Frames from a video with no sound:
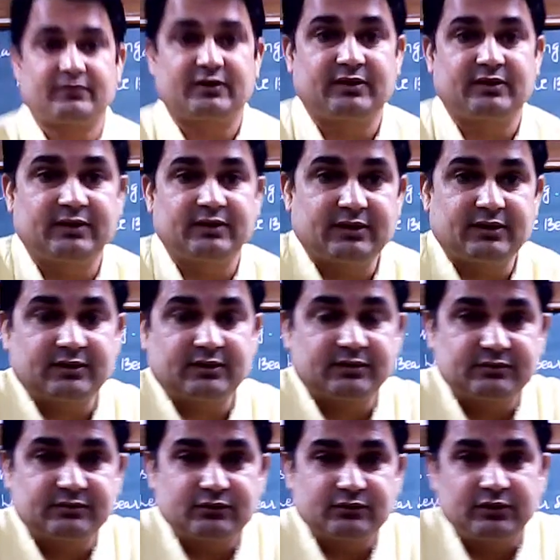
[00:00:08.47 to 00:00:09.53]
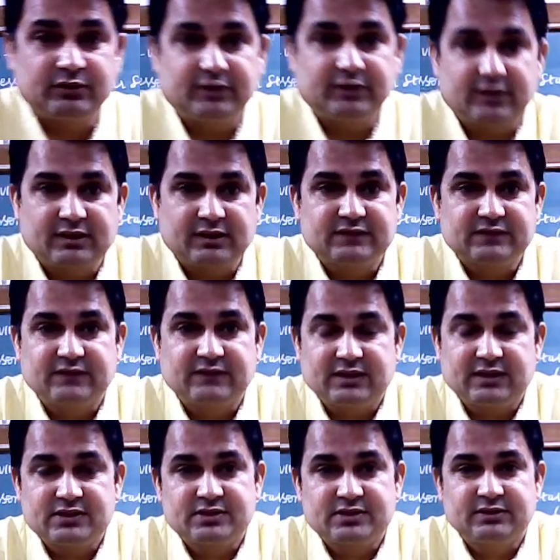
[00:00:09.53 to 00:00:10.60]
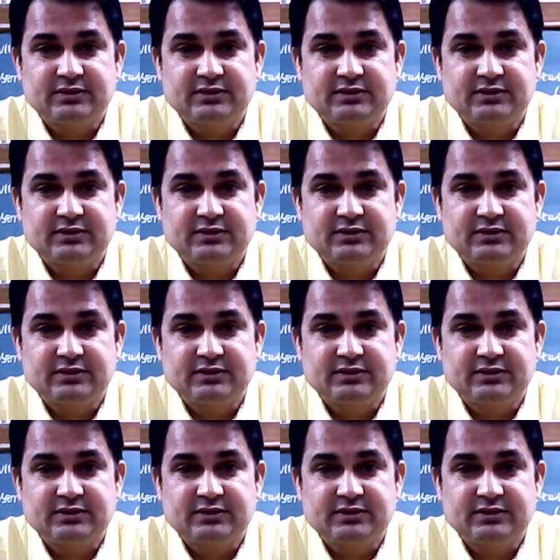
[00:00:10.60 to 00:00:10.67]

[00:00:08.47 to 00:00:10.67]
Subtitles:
Yeah, join the class fast.